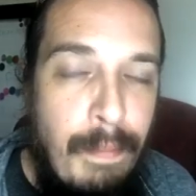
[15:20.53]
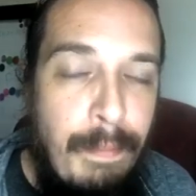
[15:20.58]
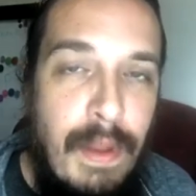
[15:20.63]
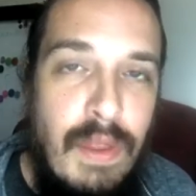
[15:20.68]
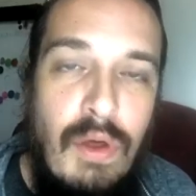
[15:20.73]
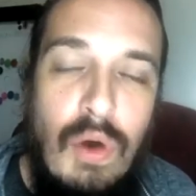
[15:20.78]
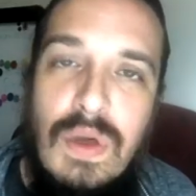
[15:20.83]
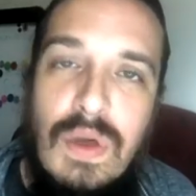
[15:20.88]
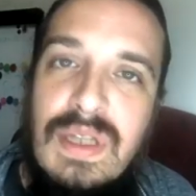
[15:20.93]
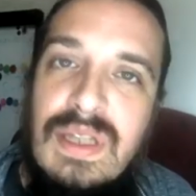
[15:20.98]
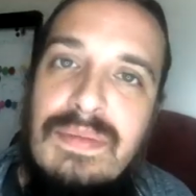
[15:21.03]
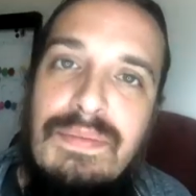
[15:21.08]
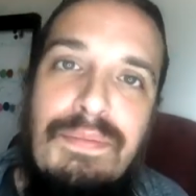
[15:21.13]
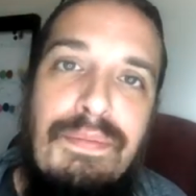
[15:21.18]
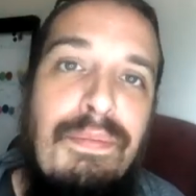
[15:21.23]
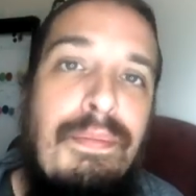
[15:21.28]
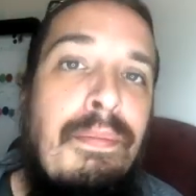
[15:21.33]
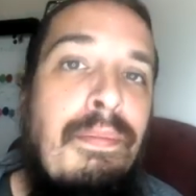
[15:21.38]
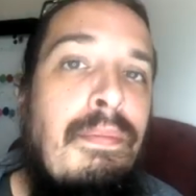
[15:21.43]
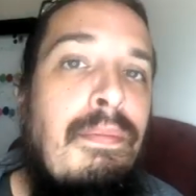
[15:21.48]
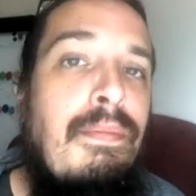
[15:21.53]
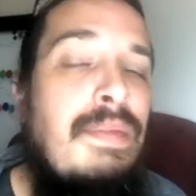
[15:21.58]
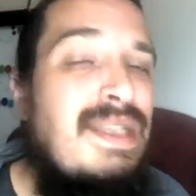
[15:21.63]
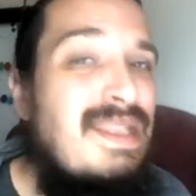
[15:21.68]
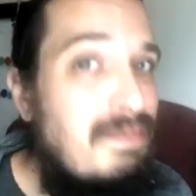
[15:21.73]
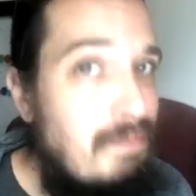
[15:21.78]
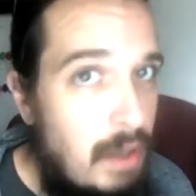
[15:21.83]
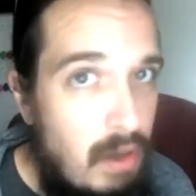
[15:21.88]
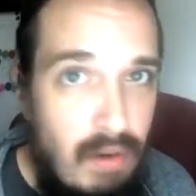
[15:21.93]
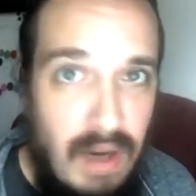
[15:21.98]
But those
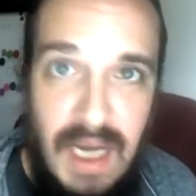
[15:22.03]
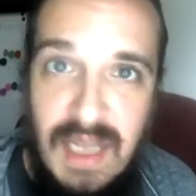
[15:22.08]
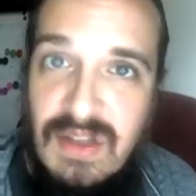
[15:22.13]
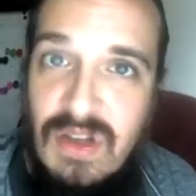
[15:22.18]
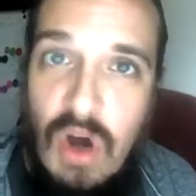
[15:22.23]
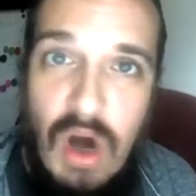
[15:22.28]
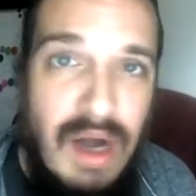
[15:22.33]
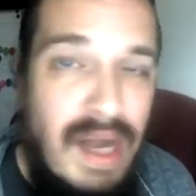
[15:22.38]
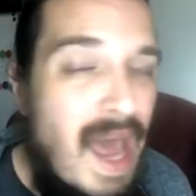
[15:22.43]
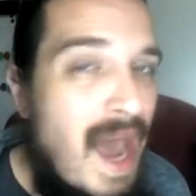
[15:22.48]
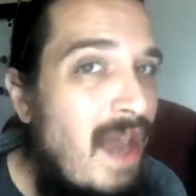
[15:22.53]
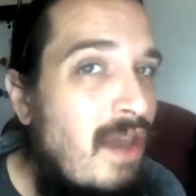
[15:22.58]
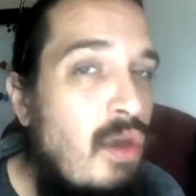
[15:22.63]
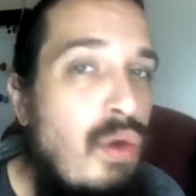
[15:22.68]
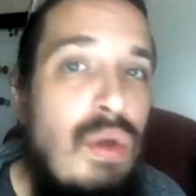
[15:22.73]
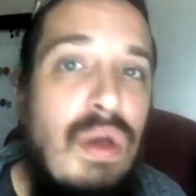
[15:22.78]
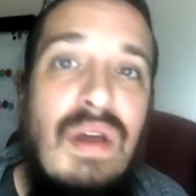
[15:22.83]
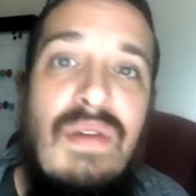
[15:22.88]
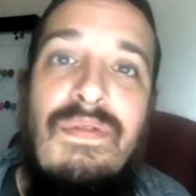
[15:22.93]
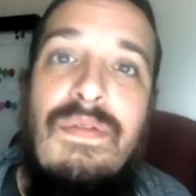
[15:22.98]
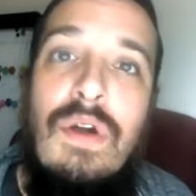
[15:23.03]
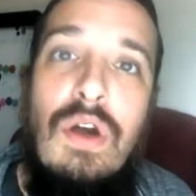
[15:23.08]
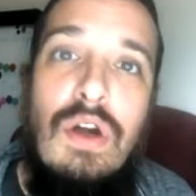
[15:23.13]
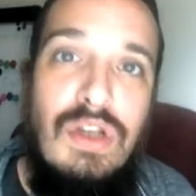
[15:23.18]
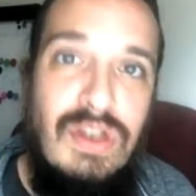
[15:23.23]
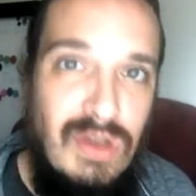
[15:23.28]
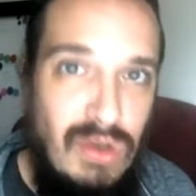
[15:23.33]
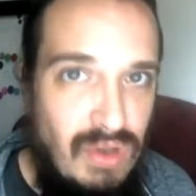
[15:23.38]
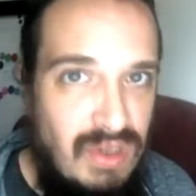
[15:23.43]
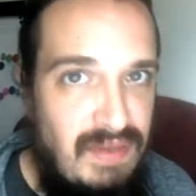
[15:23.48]
spirits are not
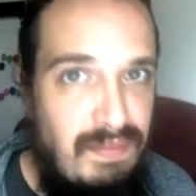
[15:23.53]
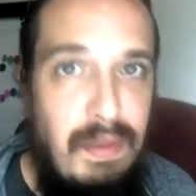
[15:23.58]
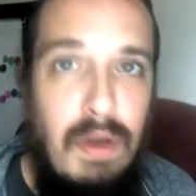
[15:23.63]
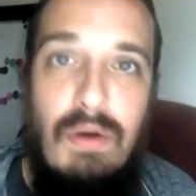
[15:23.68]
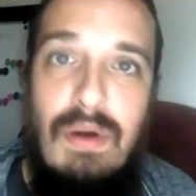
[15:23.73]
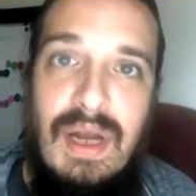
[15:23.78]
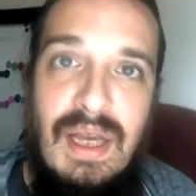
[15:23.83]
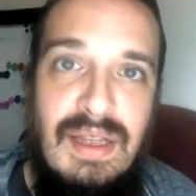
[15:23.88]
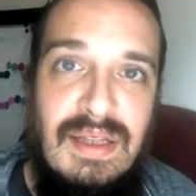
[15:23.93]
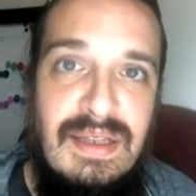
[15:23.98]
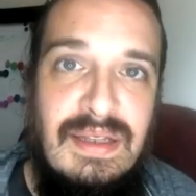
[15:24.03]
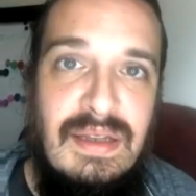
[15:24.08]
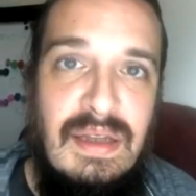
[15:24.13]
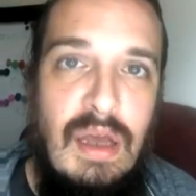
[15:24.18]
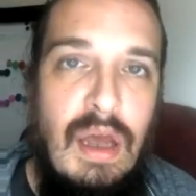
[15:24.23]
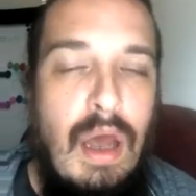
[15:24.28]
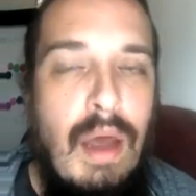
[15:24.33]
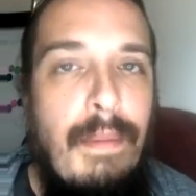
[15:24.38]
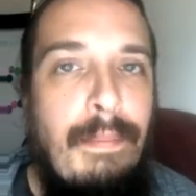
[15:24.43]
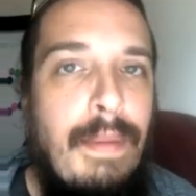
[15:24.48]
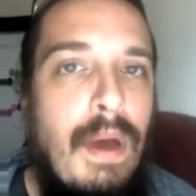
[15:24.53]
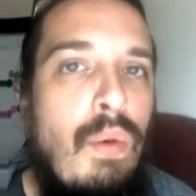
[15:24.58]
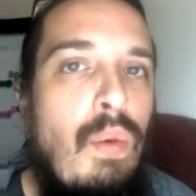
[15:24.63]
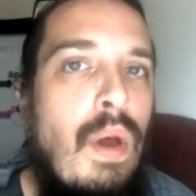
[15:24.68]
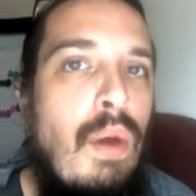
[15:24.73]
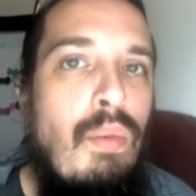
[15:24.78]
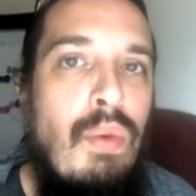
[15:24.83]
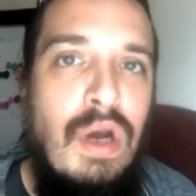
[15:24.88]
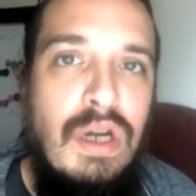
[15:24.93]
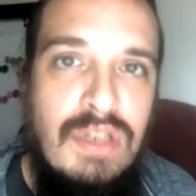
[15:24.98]
universal spirits. But
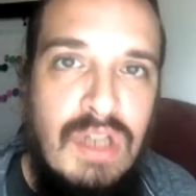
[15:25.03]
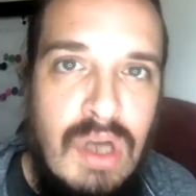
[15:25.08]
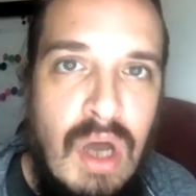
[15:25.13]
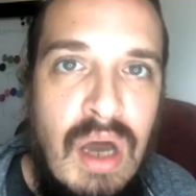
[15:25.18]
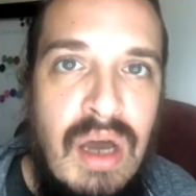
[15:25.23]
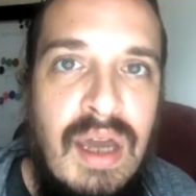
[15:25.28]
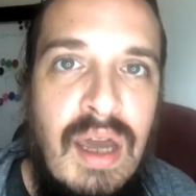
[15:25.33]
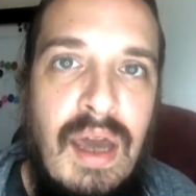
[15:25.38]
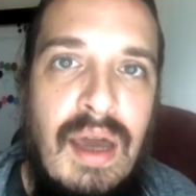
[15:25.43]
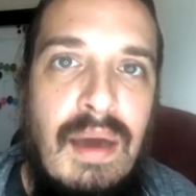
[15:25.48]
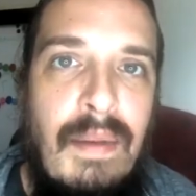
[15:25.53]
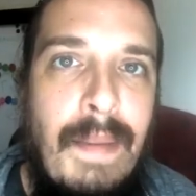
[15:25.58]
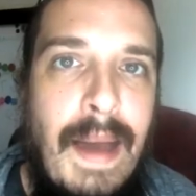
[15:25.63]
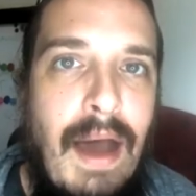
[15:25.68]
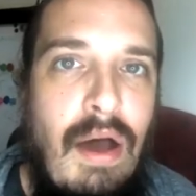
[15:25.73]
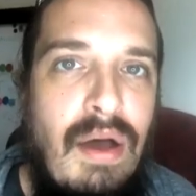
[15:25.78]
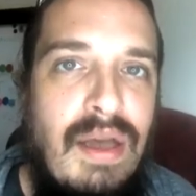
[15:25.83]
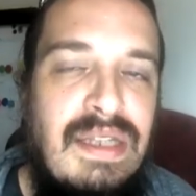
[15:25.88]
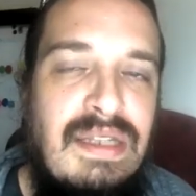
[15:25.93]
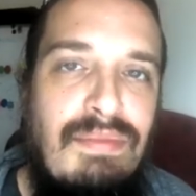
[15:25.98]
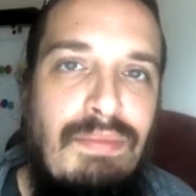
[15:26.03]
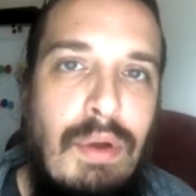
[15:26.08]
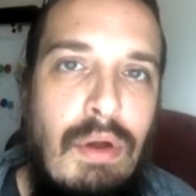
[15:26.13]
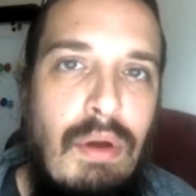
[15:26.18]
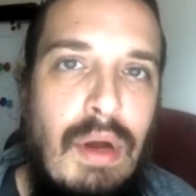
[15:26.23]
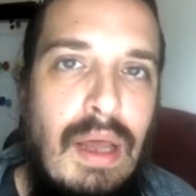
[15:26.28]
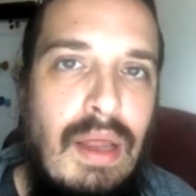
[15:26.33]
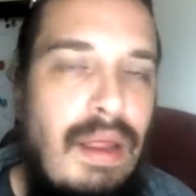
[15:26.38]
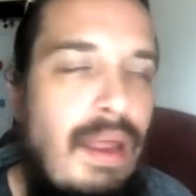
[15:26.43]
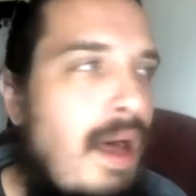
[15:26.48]
when we're talking about a
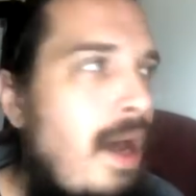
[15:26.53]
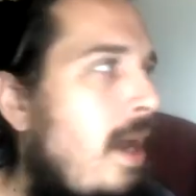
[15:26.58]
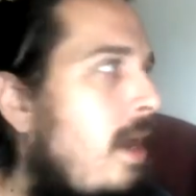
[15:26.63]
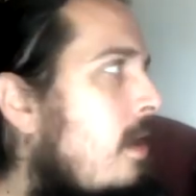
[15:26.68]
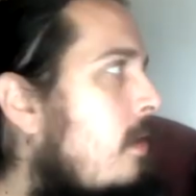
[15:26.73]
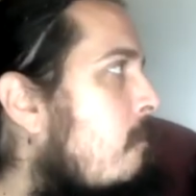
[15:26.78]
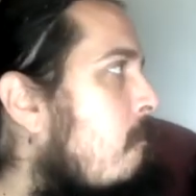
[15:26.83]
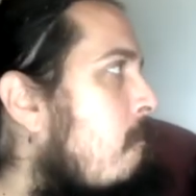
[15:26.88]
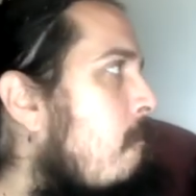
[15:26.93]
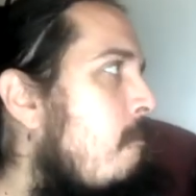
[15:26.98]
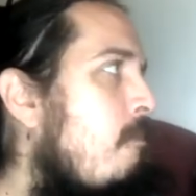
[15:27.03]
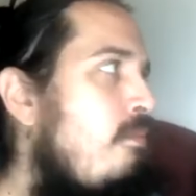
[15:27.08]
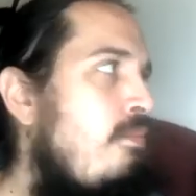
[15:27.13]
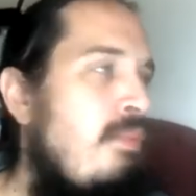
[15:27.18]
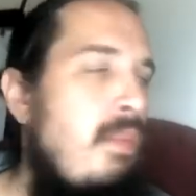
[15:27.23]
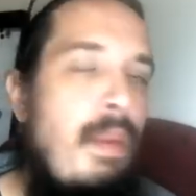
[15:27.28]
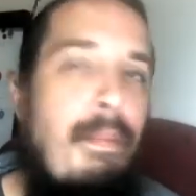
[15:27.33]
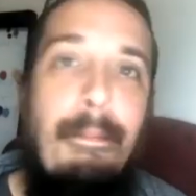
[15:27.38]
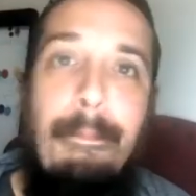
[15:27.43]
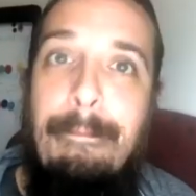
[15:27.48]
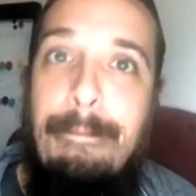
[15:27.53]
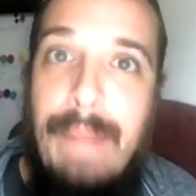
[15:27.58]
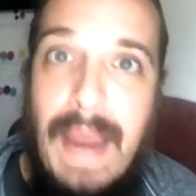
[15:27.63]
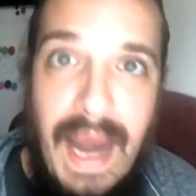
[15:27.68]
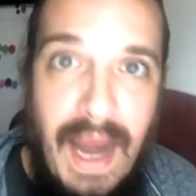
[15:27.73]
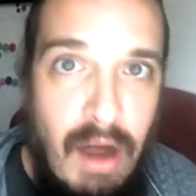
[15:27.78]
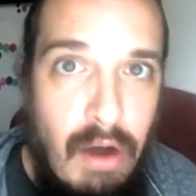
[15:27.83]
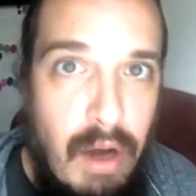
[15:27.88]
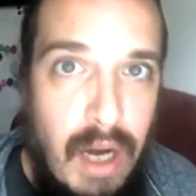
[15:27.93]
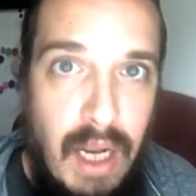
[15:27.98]
spirit like
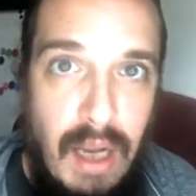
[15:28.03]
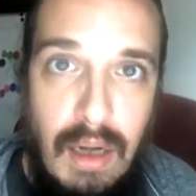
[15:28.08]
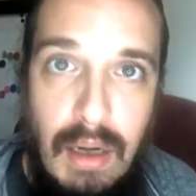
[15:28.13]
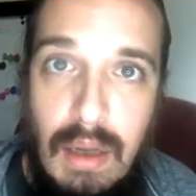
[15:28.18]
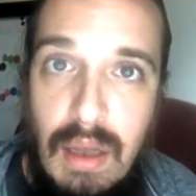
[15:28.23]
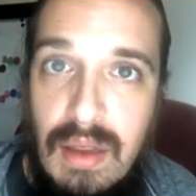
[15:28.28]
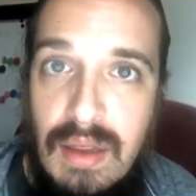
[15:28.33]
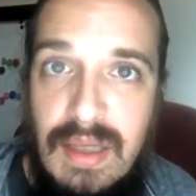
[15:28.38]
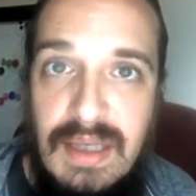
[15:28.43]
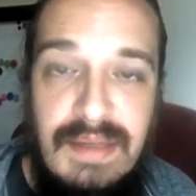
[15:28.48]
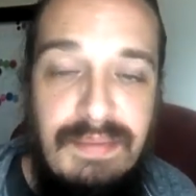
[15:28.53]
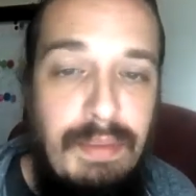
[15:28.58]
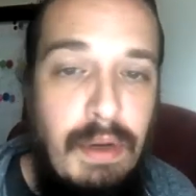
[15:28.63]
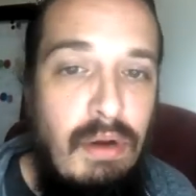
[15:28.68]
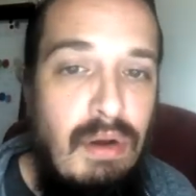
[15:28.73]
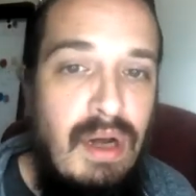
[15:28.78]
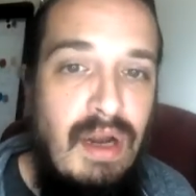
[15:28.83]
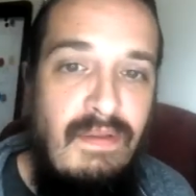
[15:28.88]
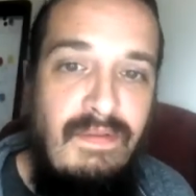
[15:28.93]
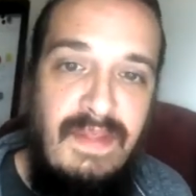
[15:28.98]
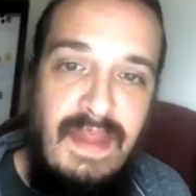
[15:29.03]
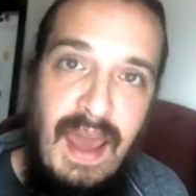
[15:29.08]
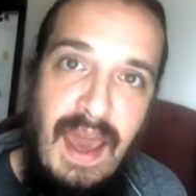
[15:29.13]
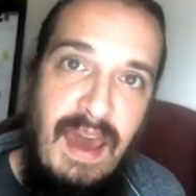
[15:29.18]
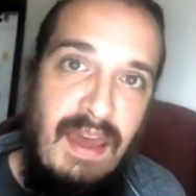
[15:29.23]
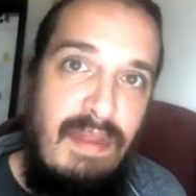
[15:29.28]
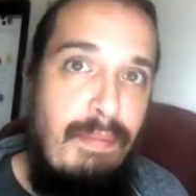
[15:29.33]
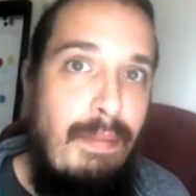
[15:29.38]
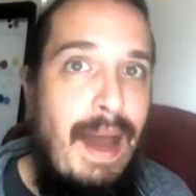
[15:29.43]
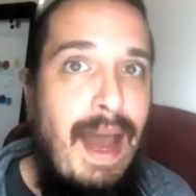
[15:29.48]
Baron, the spirit of
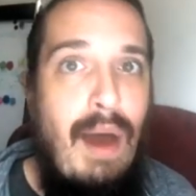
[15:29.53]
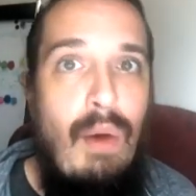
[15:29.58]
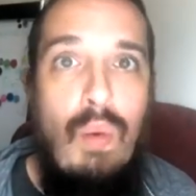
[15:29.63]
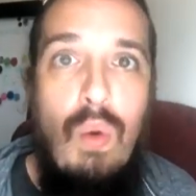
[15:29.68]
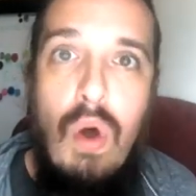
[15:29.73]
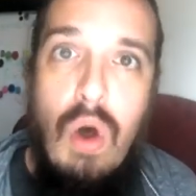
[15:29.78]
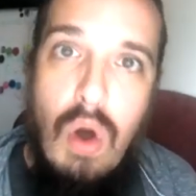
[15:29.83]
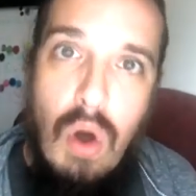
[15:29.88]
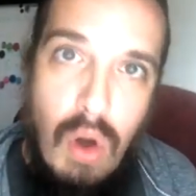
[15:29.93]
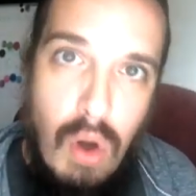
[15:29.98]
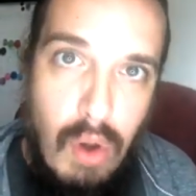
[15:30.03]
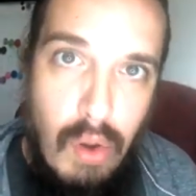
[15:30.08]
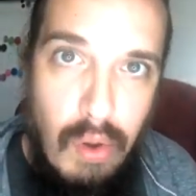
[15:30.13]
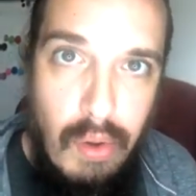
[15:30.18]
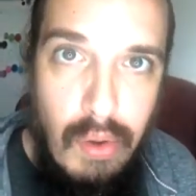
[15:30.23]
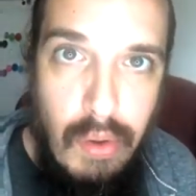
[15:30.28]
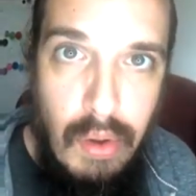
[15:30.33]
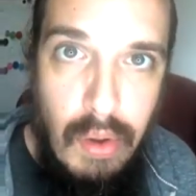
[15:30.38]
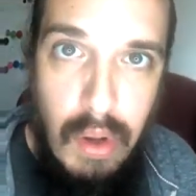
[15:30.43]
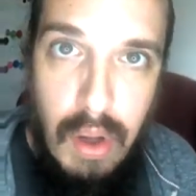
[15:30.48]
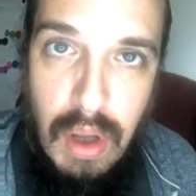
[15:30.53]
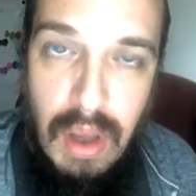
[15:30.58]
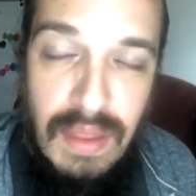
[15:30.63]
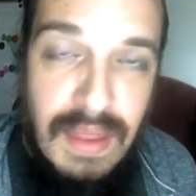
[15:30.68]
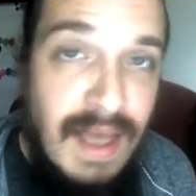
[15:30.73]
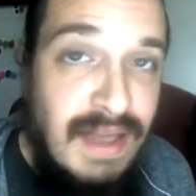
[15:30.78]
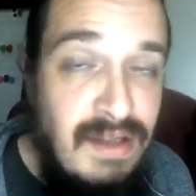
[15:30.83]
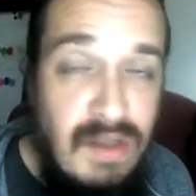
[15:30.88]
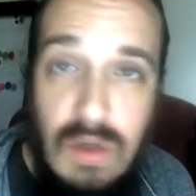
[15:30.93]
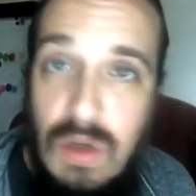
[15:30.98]
death, Ba Wong,
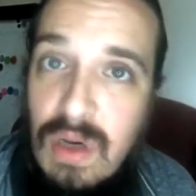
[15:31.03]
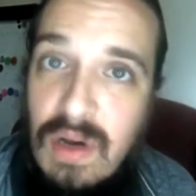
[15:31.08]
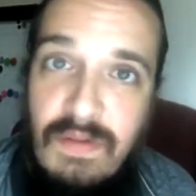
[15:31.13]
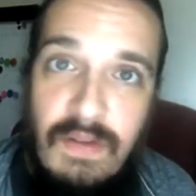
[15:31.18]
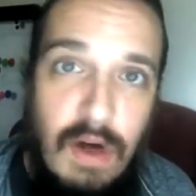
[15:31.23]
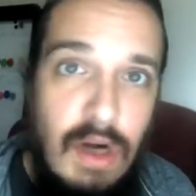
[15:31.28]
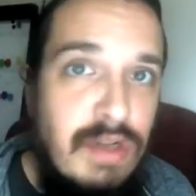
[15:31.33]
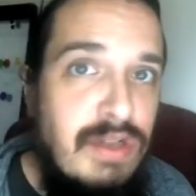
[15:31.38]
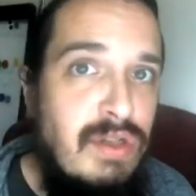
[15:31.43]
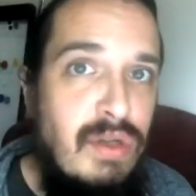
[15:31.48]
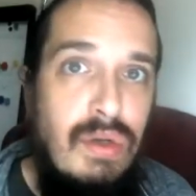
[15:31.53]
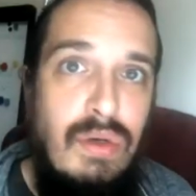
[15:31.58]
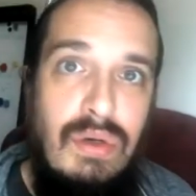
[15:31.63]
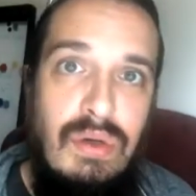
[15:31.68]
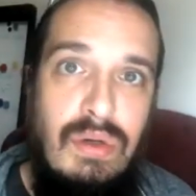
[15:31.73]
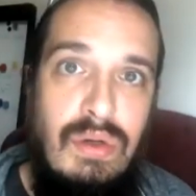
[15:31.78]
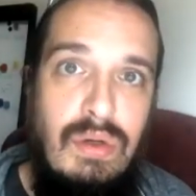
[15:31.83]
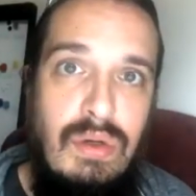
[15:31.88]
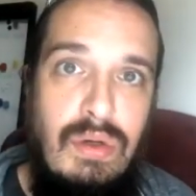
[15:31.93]
that's universal.